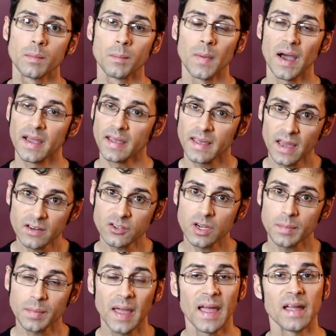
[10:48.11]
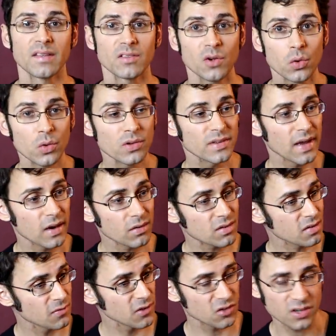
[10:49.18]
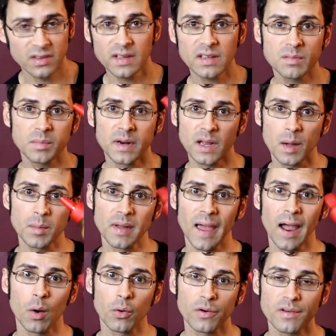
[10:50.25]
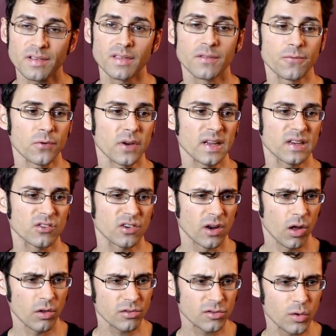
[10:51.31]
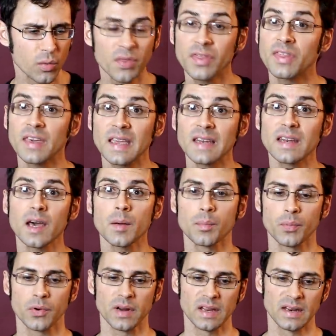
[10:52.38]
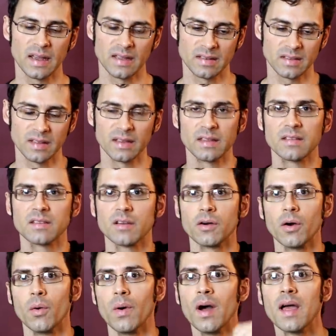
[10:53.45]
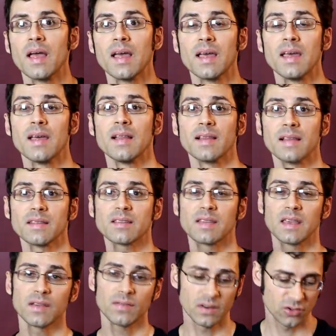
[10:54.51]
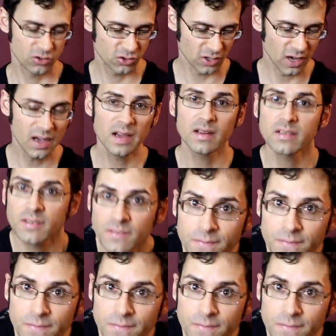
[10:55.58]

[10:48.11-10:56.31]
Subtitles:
My ketchup has cooled down sufficiently. It's been a couple hours in the fridge. It also thickened up pretty nicely, so let's give it a shot.